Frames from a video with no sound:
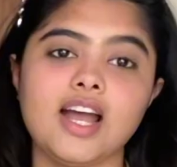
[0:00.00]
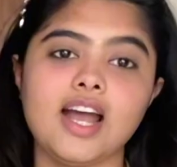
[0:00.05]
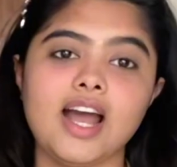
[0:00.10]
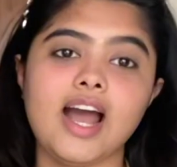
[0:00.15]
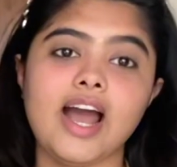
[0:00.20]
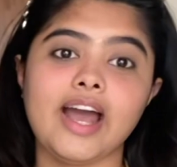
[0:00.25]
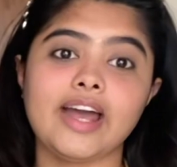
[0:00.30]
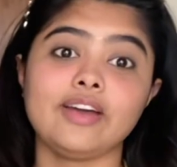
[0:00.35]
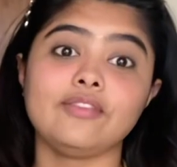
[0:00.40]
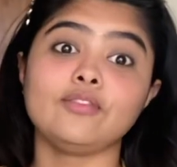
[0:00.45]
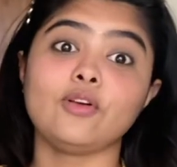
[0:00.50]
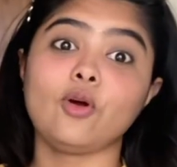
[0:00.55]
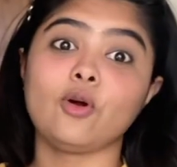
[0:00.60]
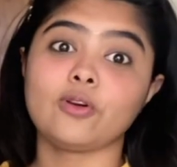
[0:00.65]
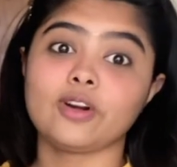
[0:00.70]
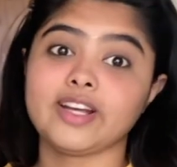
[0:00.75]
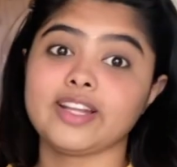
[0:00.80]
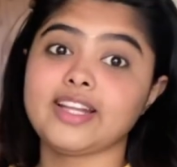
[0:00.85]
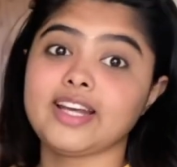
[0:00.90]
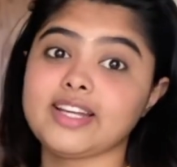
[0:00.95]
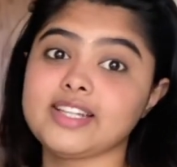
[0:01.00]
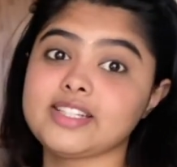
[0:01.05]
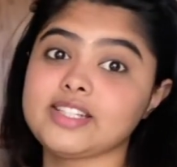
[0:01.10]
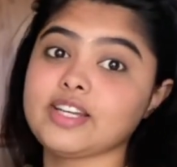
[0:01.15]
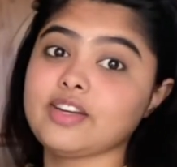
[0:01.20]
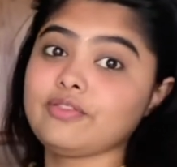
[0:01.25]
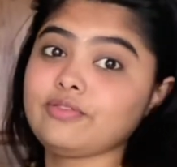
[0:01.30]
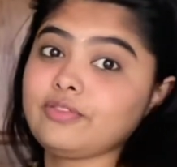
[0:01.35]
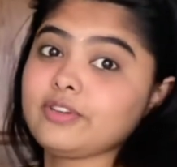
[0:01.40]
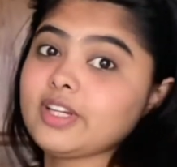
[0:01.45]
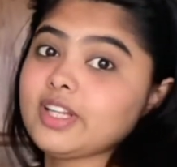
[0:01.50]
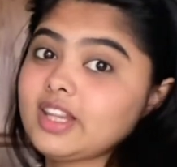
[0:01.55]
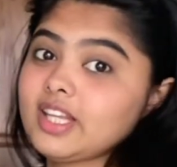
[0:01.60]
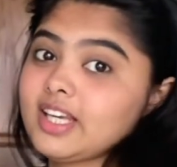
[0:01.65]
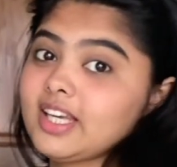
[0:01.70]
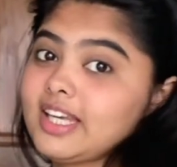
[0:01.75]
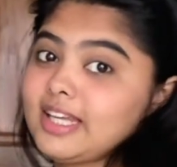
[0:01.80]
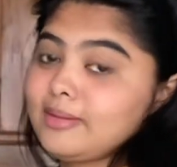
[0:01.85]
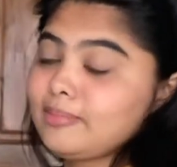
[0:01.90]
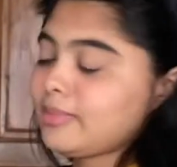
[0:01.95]
I have organized
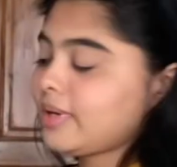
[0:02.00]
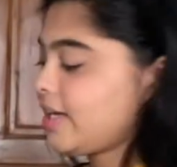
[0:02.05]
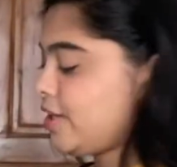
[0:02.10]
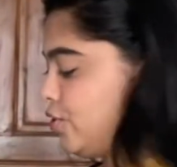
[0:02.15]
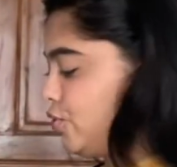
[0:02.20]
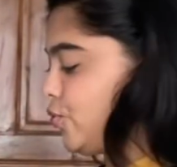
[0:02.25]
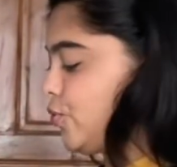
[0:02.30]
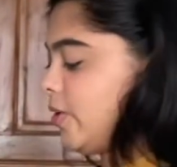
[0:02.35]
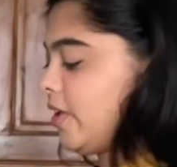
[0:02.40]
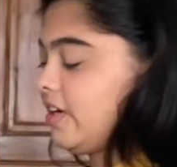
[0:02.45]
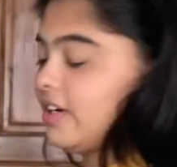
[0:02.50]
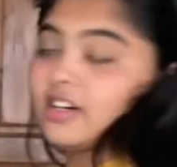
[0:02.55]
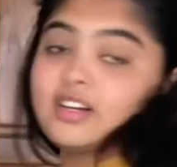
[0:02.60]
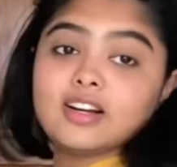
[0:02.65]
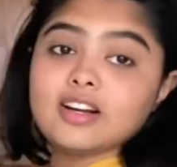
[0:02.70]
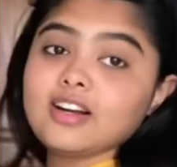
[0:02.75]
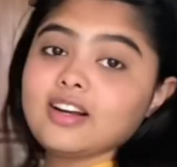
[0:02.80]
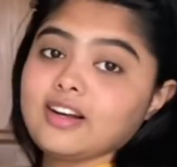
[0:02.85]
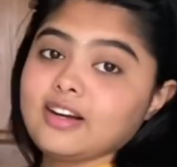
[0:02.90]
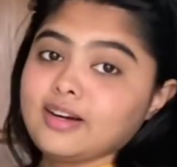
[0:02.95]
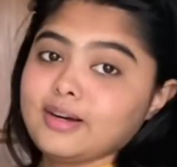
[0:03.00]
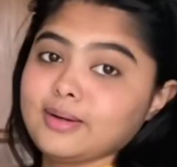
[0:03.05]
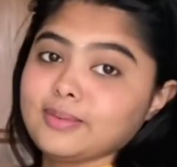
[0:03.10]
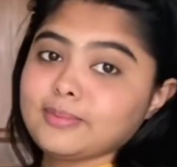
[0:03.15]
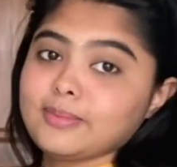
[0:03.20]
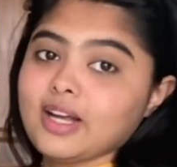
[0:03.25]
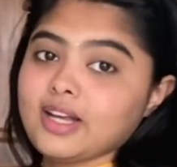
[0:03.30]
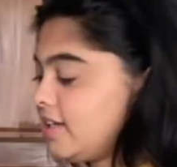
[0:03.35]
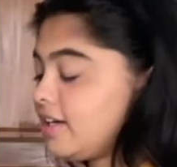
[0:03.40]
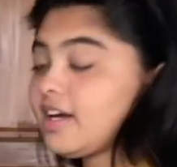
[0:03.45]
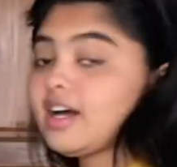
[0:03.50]
everything in my drawer.